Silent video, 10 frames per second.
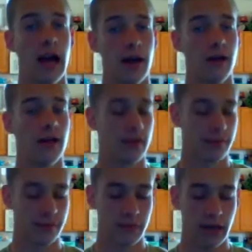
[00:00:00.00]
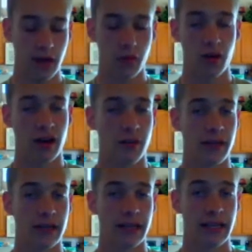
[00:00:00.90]
I would
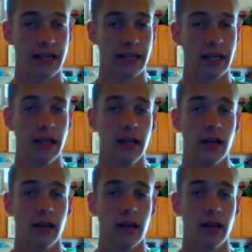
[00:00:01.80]
recommend getting